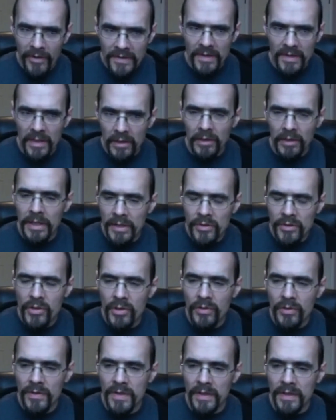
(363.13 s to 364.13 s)
physically
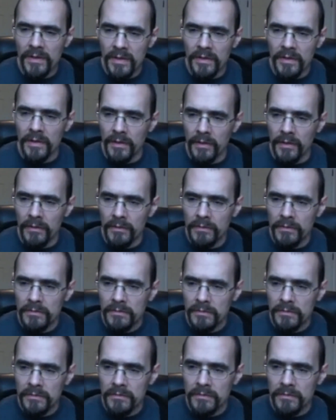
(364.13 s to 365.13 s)
choosing to do.
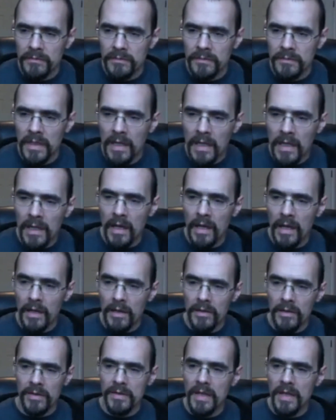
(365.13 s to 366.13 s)
Now, I
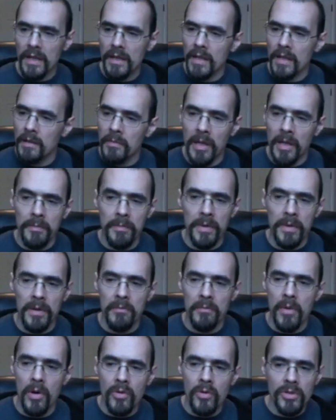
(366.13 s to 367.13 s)
understand that it might be
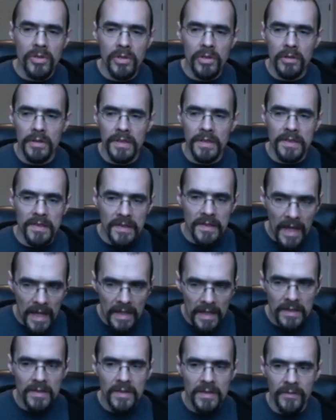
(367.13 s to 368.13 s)
emotionally
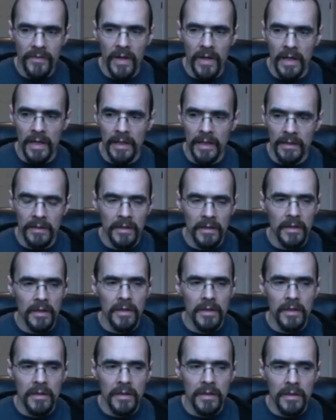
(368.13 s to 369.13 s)
satisfying
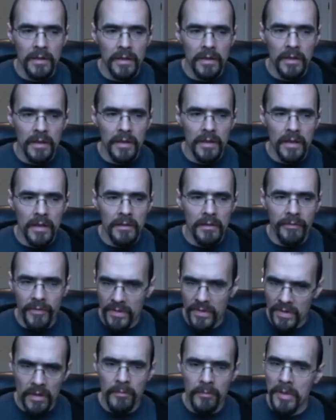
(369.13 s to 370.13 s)
for
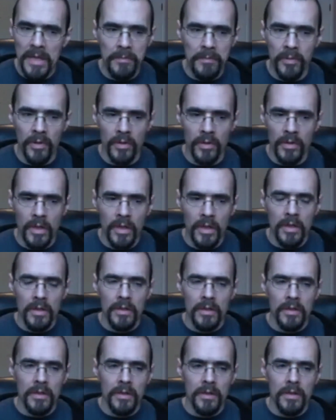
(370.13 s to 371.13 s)
some people
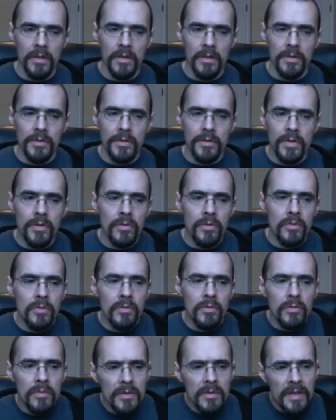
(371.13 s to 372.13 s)

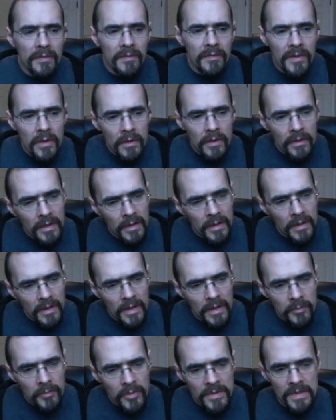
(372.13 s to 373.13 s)
to, if they're
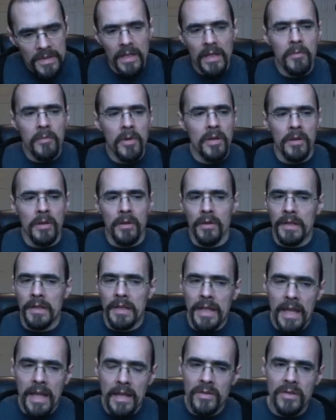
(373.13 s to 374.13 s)
in a predicament and they're
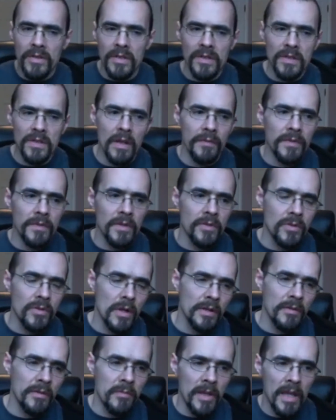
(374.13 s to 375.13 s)
engaged in
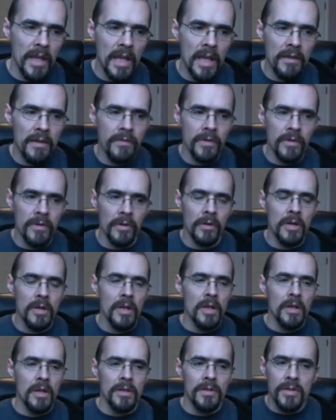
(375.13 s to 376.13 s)
self-destructive behavior,
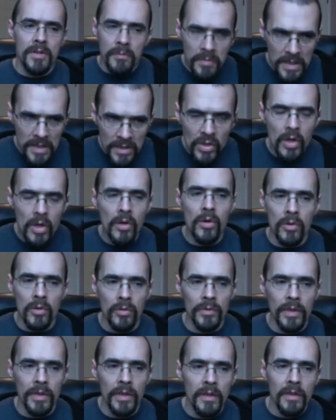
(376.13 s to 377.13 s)
to be
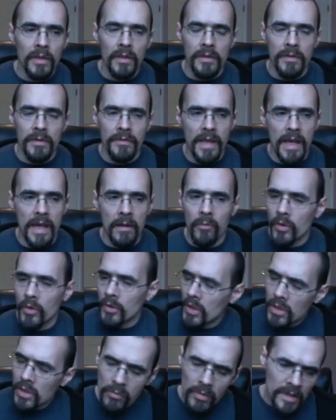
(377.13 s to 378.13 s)
told that,
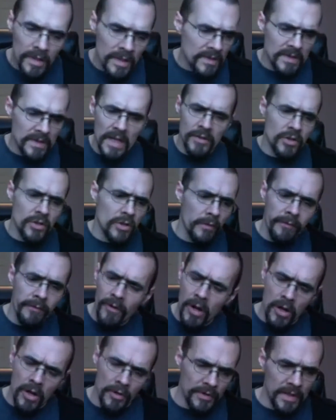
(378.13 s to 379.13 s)
well, you know what, it's not your
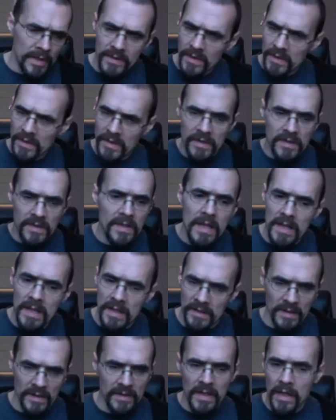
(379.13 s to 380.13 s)
fault, it's a
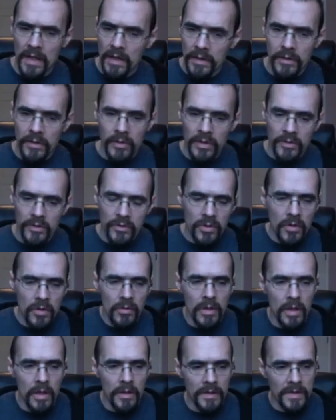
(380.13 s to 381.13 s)
disease, it's out of your
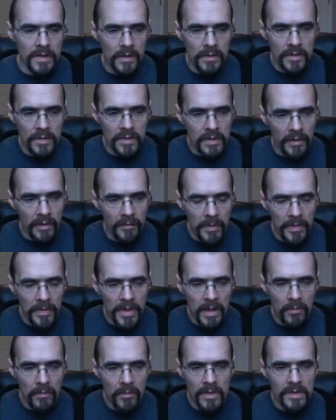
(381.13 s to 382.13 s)
control and all this other stuff. But
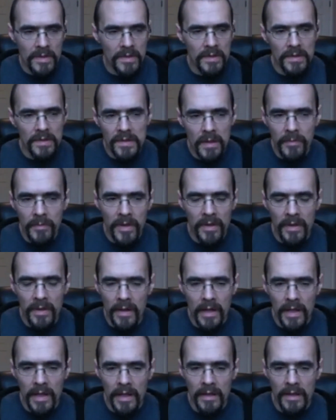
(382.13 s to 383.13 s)
that wasn't something that
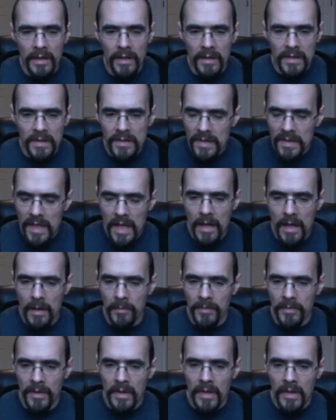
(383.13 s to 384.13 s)
I could accept,
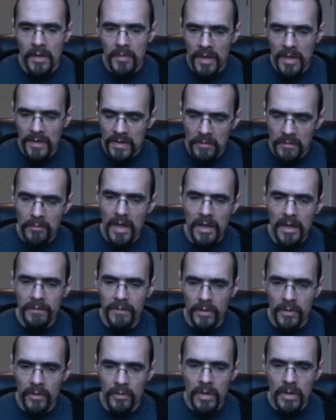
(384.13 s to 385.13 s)
because in my
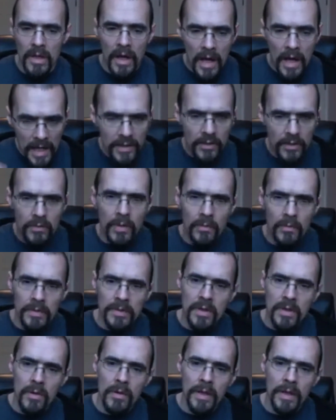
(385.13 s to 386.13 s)
view, I knew what
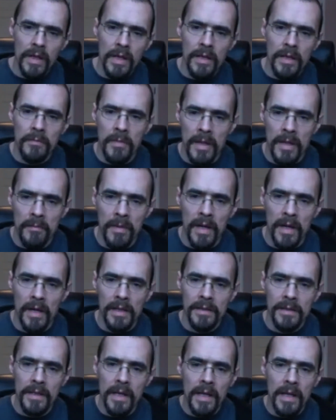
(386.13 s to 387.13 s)
was going on in my
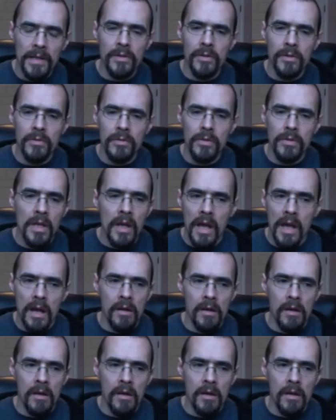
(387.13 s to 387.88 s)
mind. I knew